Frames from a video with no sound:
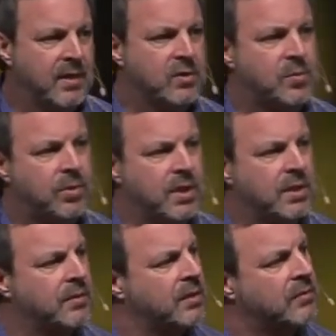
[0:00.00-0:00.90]
it was, pretty,
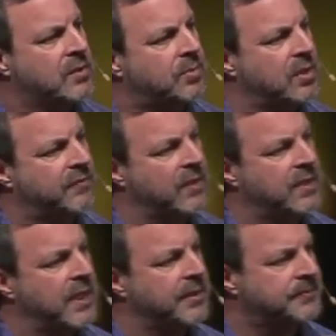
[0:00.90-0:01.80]
it was a pretty
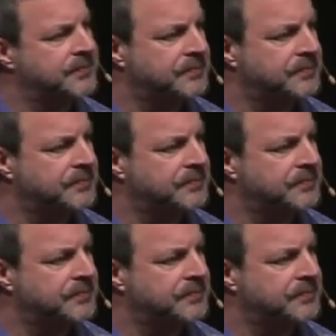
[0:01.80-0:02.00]
fun day.